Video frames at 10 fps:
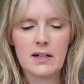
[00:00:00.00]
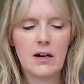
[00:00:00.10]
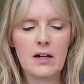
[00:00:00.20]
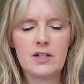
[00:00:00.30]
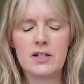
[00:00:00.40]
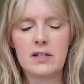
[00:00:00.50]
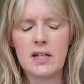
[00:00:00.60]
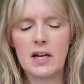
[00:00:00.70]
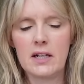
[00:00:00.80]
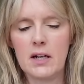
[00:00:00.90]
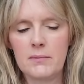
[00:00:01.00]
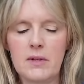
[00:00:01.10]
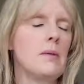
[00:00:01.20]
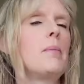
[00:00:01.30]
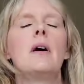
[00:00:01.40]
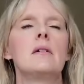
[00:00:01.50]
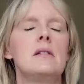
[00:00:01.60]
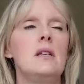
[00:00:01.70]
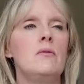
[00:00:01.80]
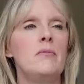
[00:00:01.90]
i just turn up to the
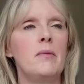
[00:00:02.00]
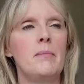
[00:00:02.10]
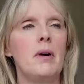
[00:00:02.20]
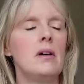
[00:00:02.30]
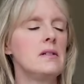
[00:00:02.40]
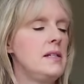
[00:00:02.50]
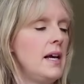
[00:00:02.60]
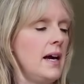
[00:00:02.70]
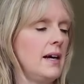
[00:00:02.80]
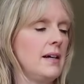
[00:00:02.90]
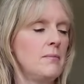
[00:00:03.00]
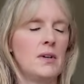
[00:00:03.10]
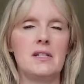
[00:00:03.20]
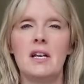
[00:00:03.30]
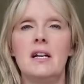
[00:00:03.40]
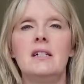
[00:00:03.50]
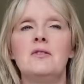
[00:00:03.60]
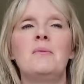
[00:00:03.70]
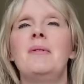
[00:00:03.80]
party with my party hat and my turd on a